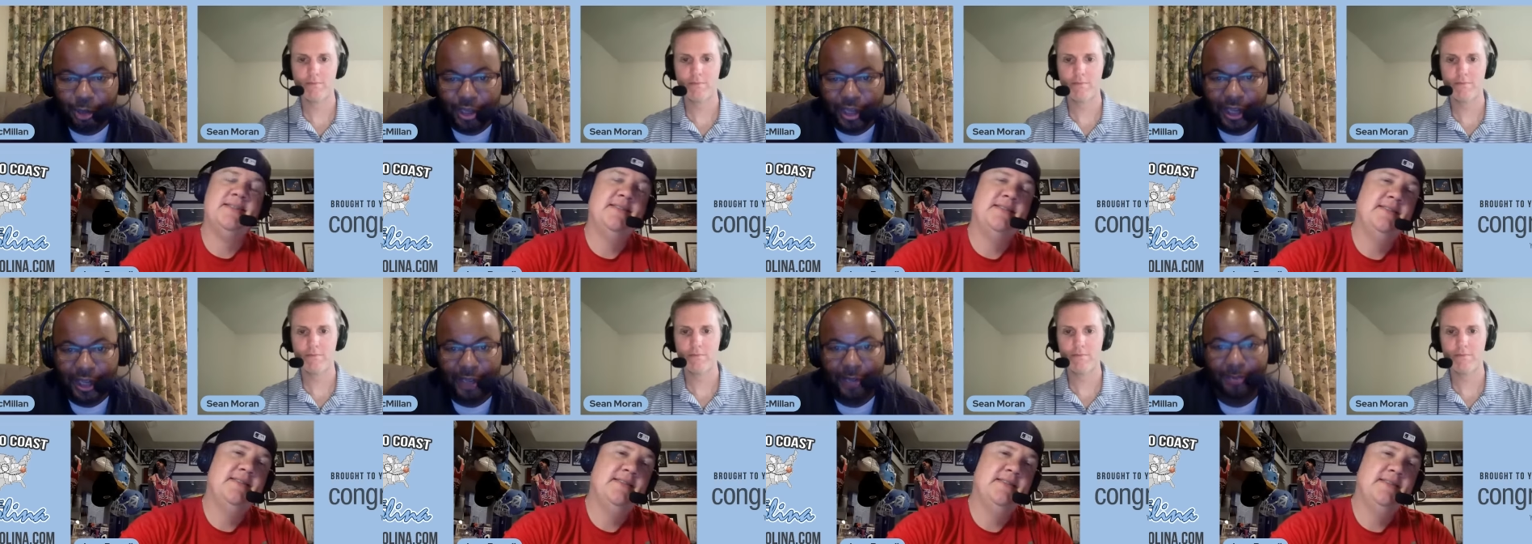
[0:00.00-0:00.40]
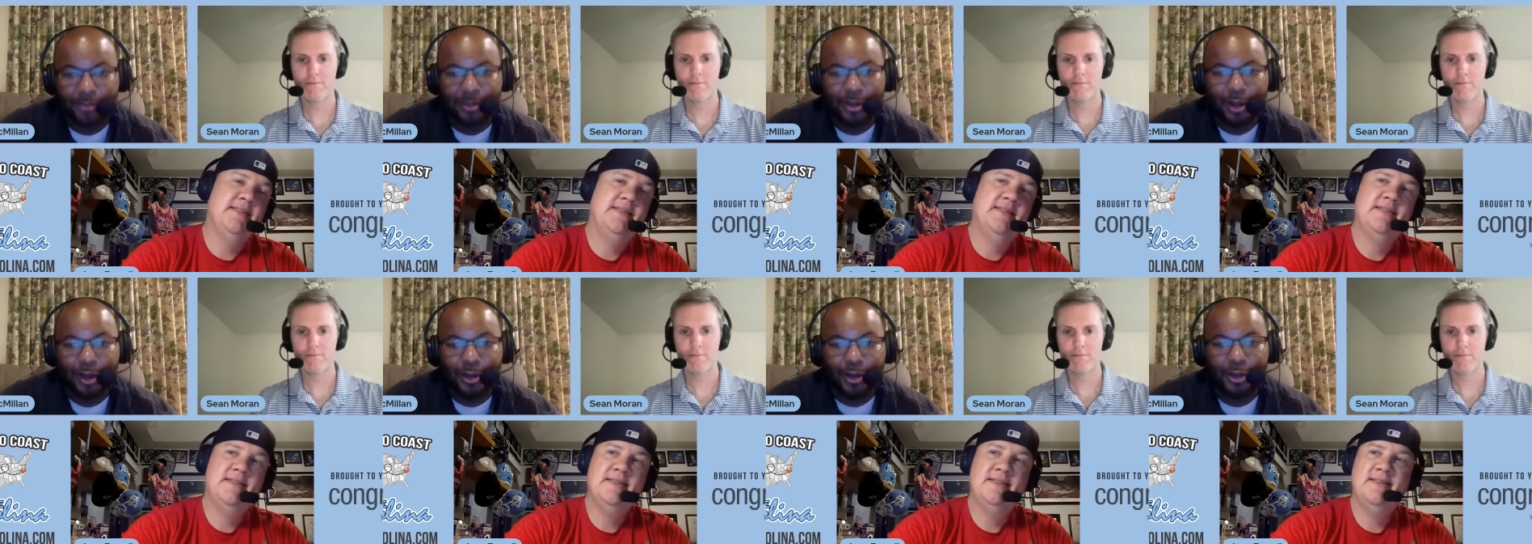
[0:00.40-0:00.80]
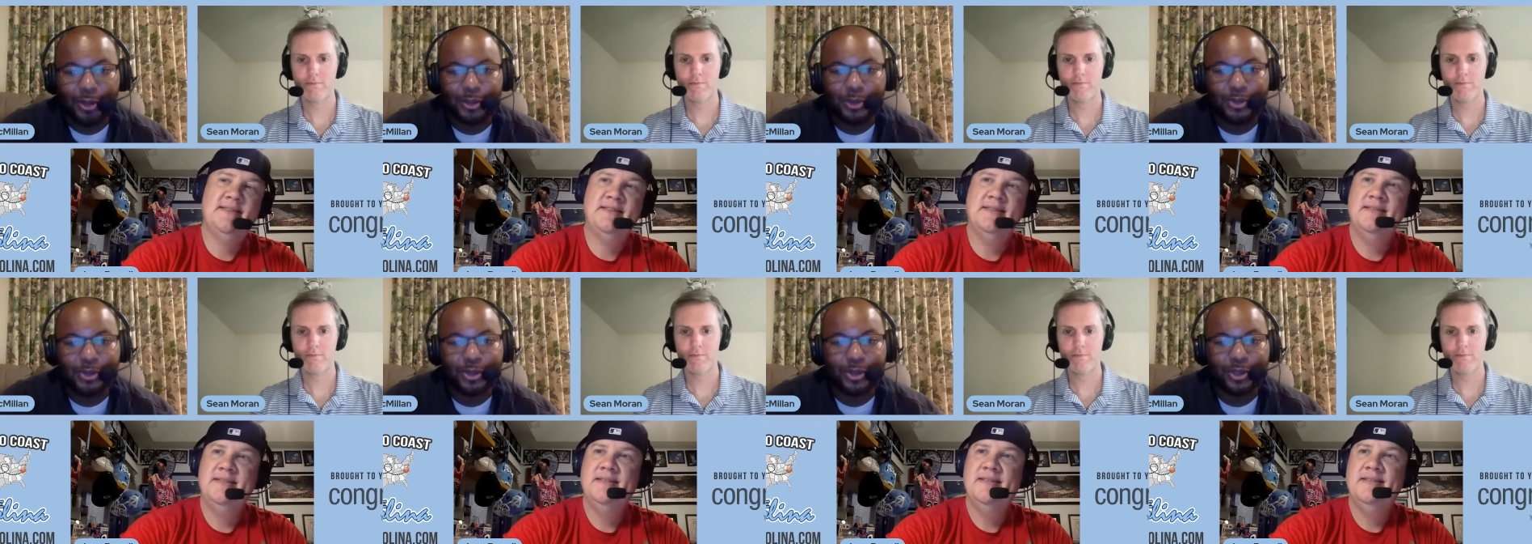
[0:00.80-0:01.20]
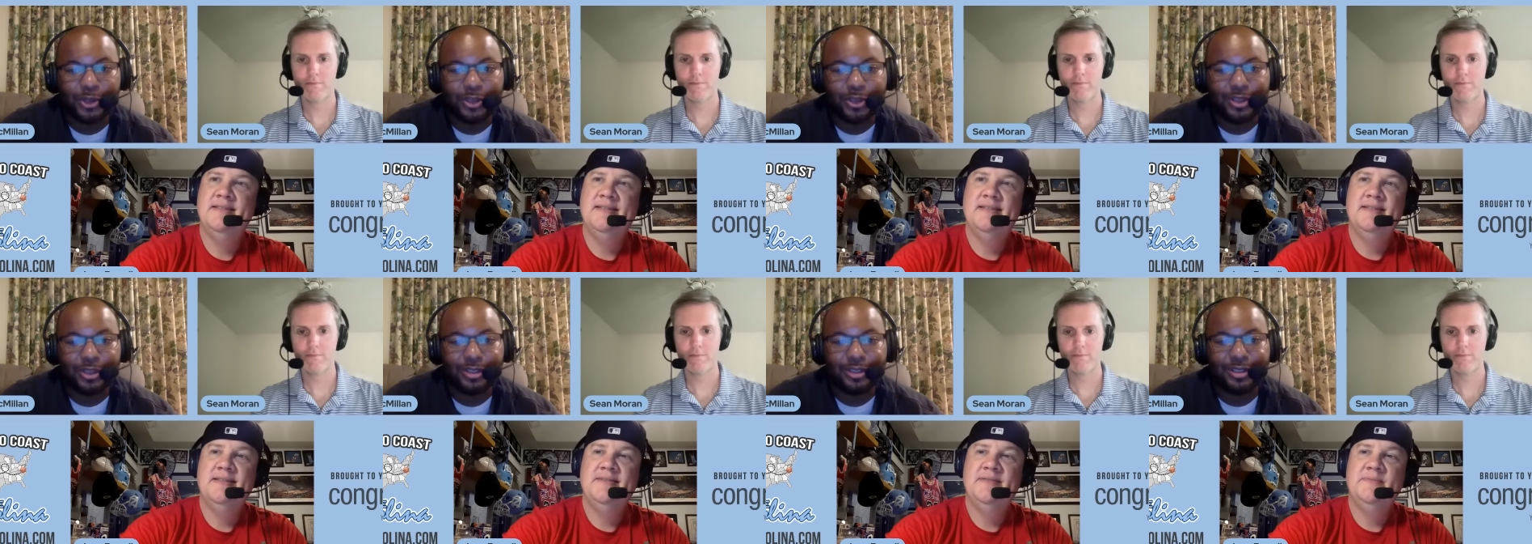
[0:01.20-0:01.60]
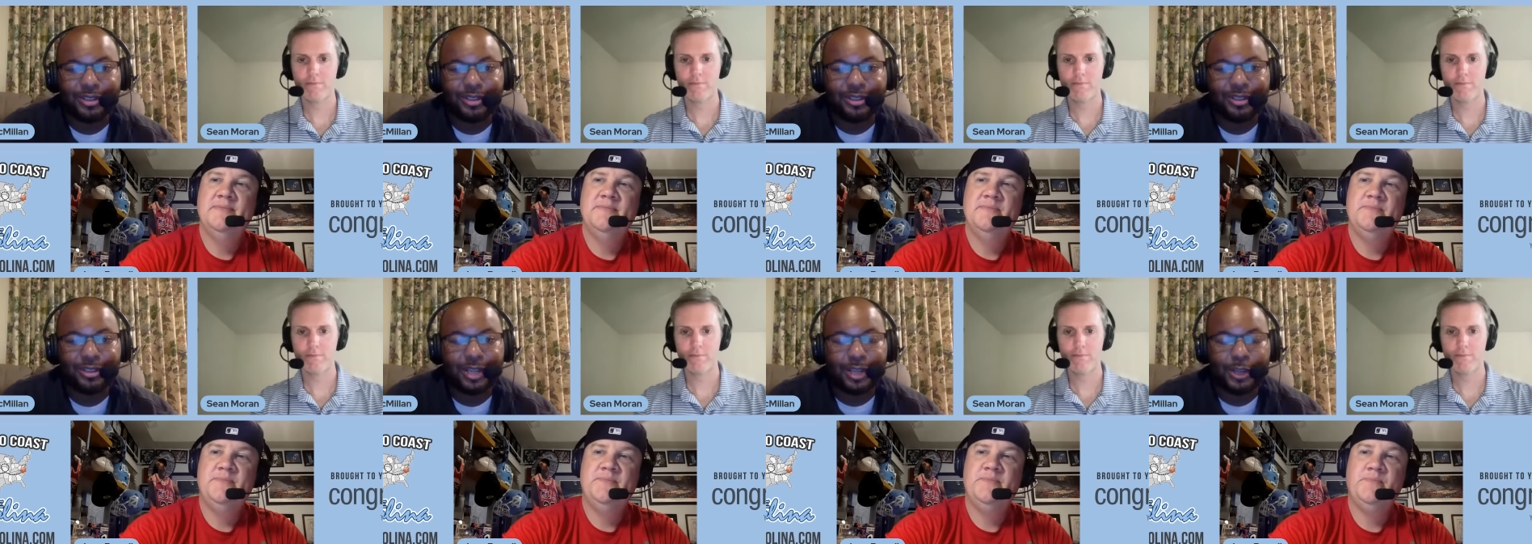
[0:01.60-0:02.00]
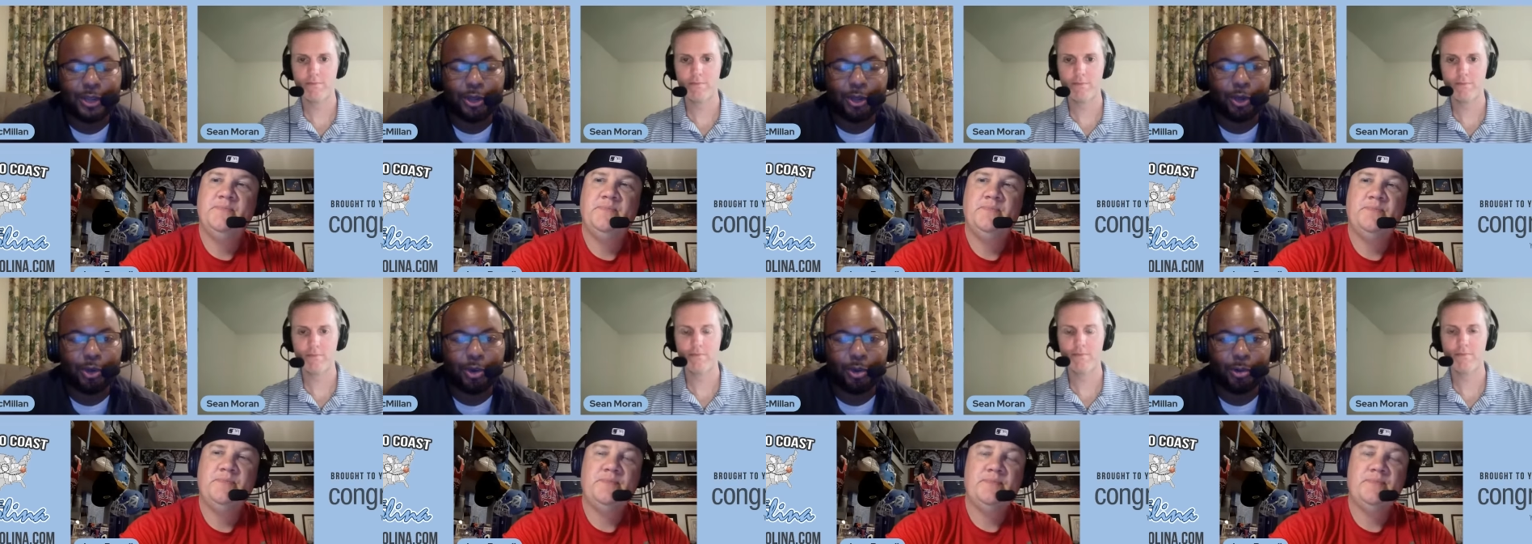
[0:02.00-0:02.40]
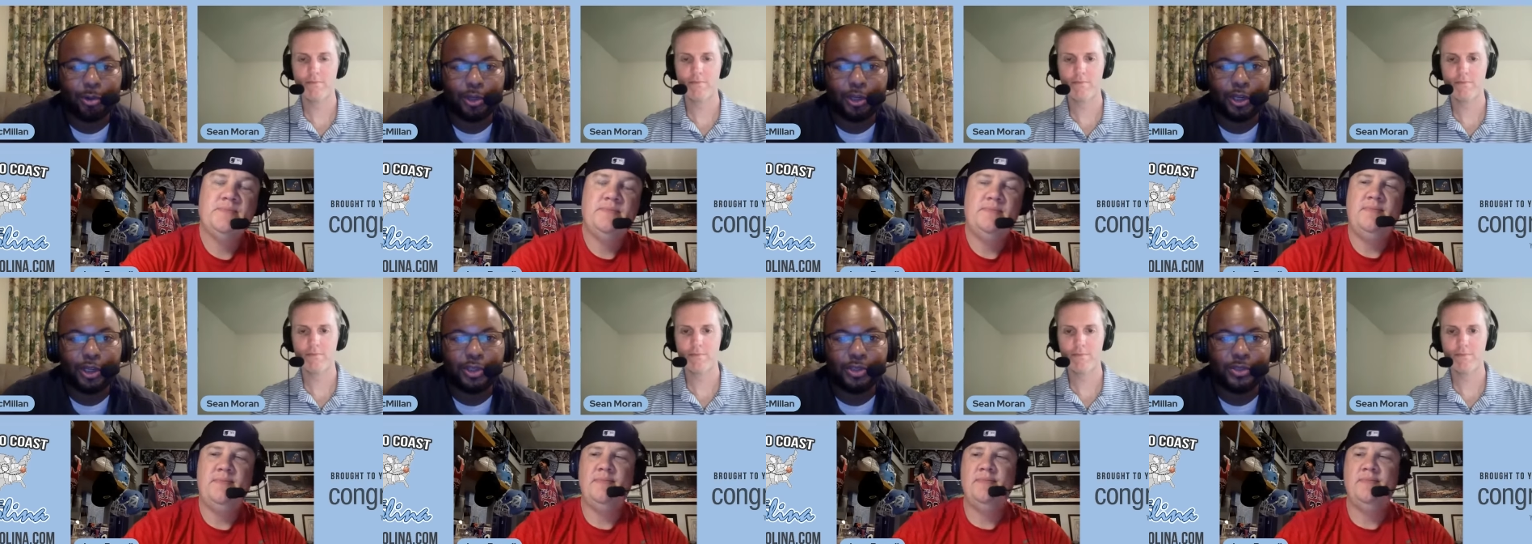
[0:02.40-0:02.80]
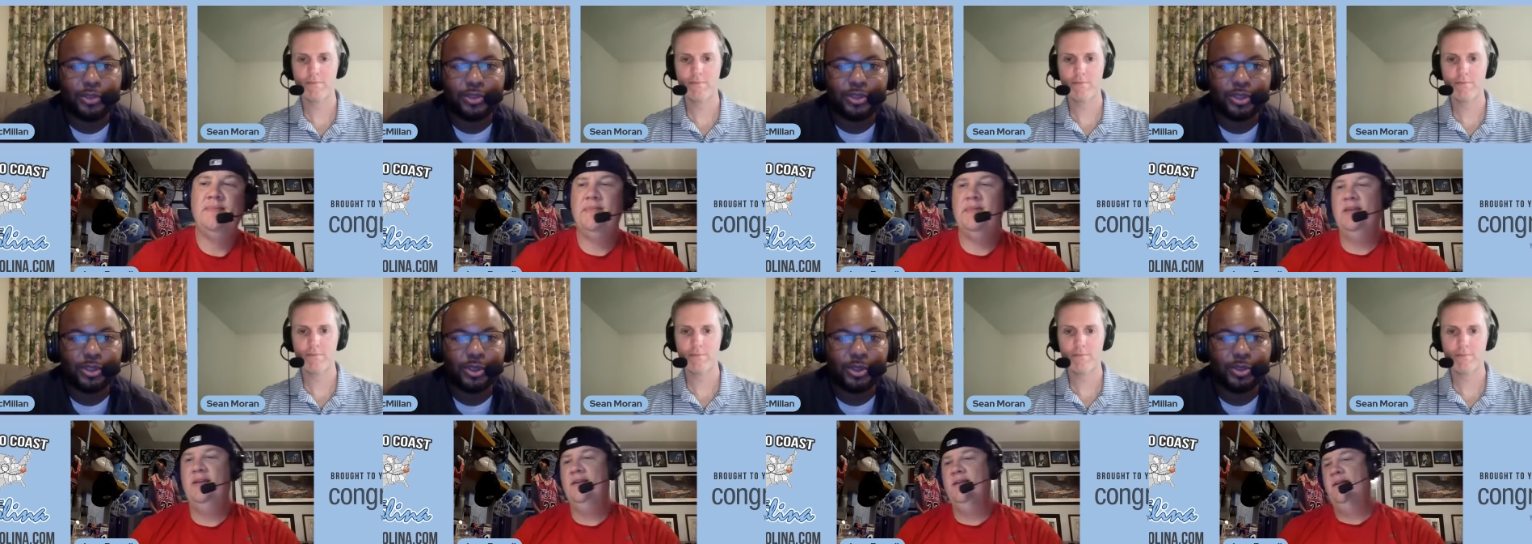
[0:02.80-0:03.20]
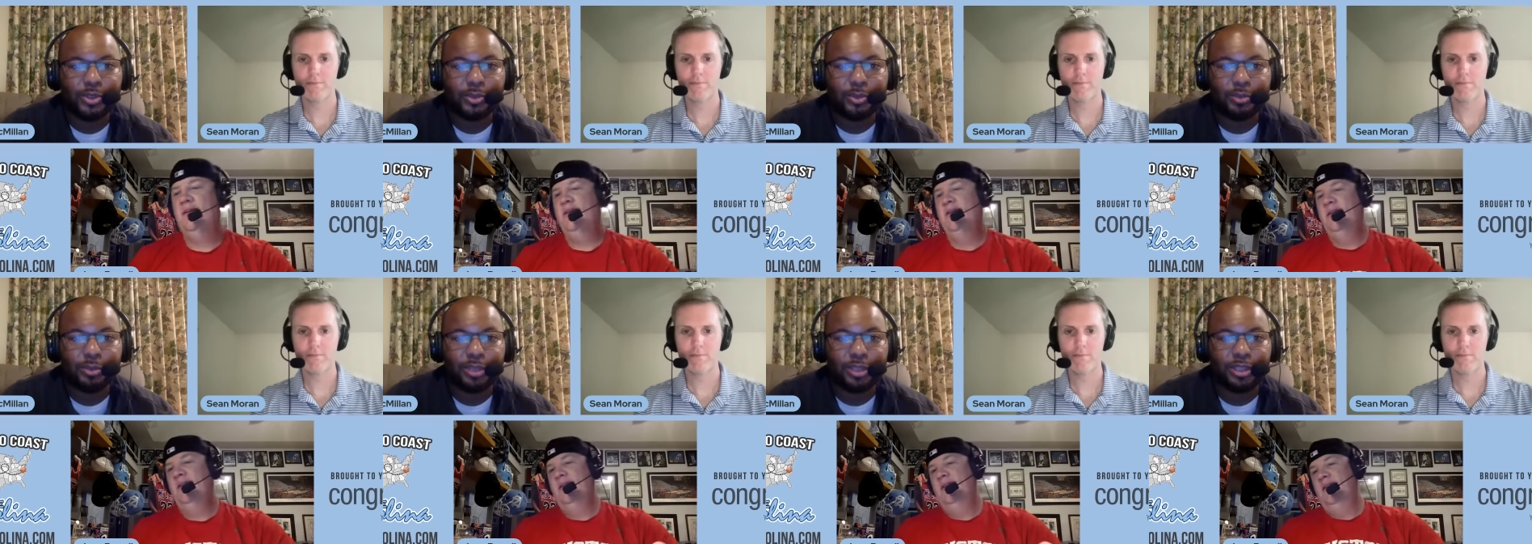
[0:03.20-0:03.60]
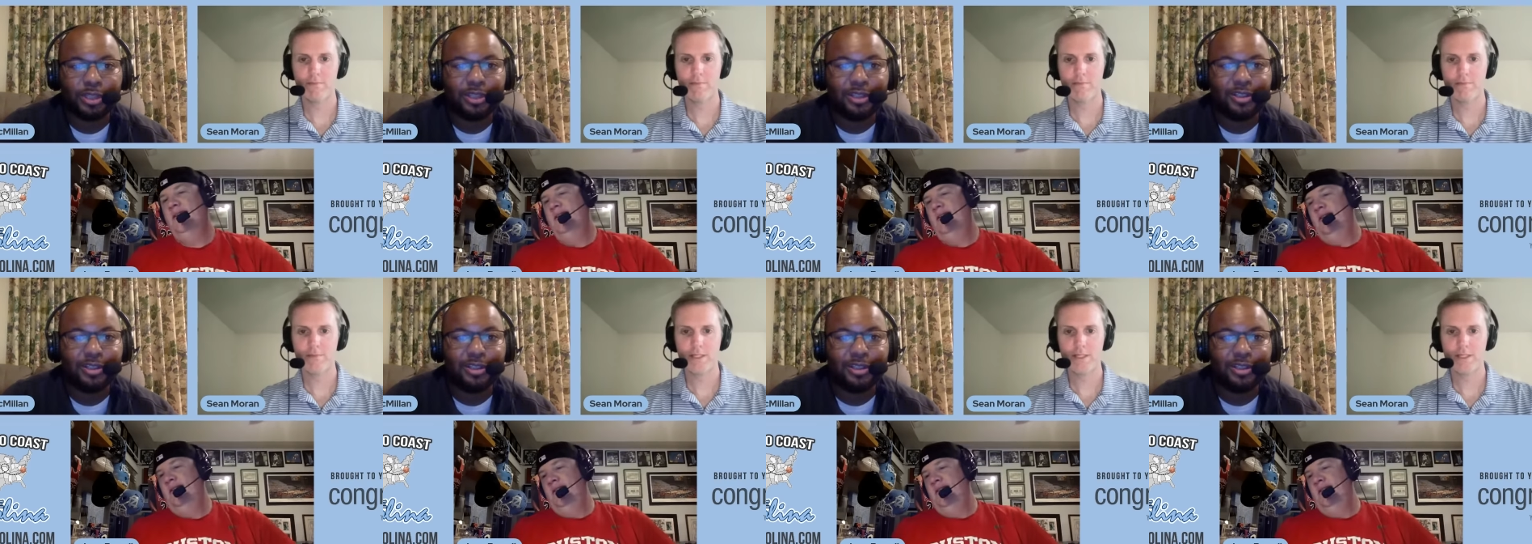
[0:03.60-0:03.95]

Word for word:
Speaker 1: Dame. All those are in the lower 100. So those would be